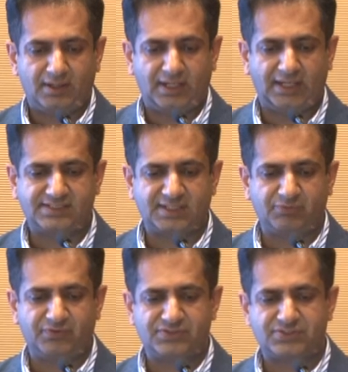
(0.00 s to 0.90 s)
and some
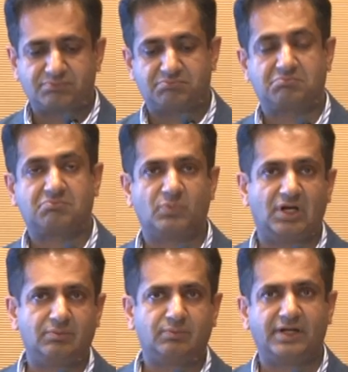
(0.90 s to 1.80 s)
of us,
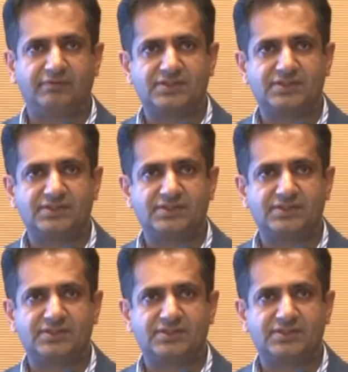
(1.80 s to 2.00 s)
well, one of